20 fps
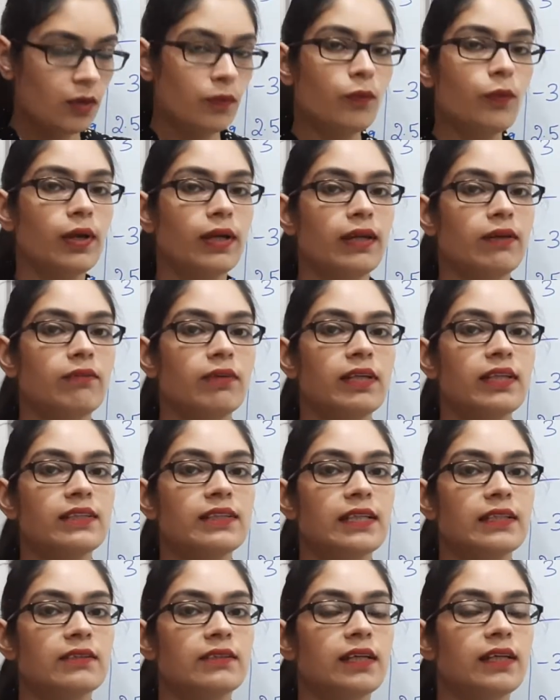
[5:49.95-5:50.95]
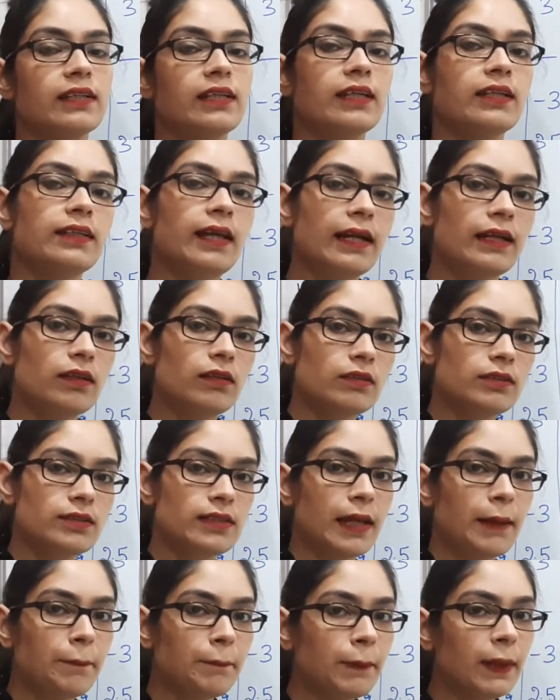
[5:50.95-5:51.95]
Whatever is extra there, that
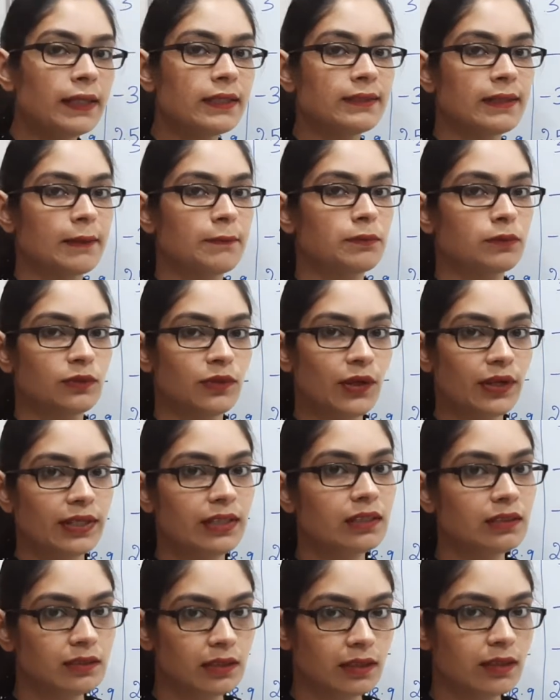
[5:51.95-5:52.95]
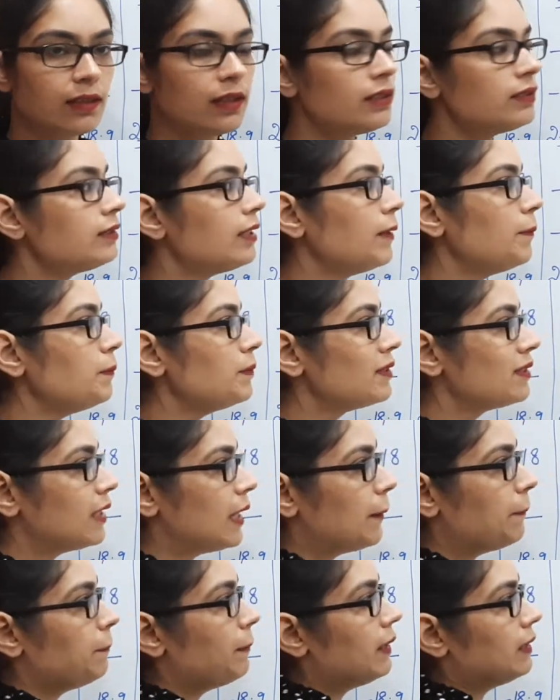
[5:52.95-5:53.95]
step by step, not in a single step,
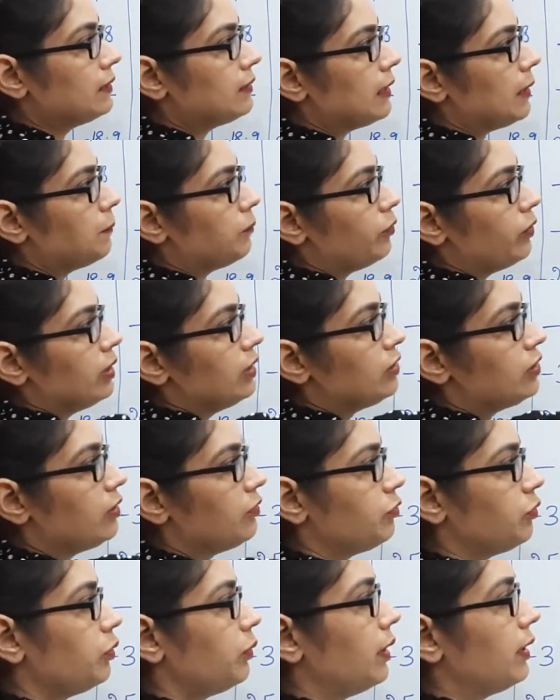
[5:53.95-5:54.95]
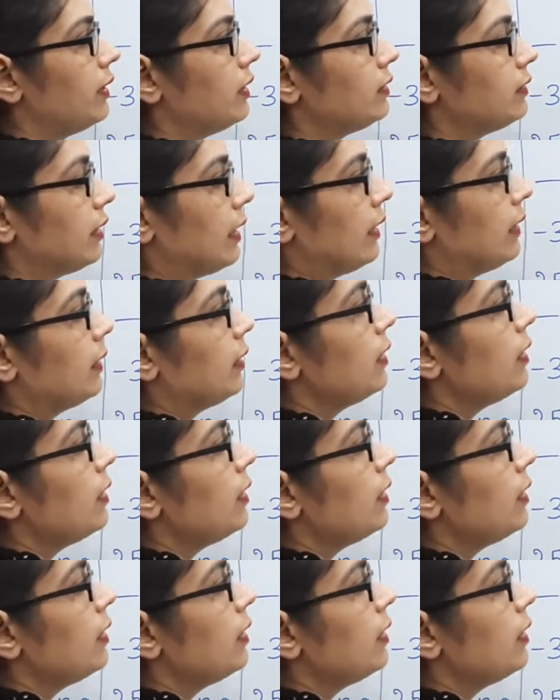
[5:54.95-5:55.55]
step by step we will shift to other side.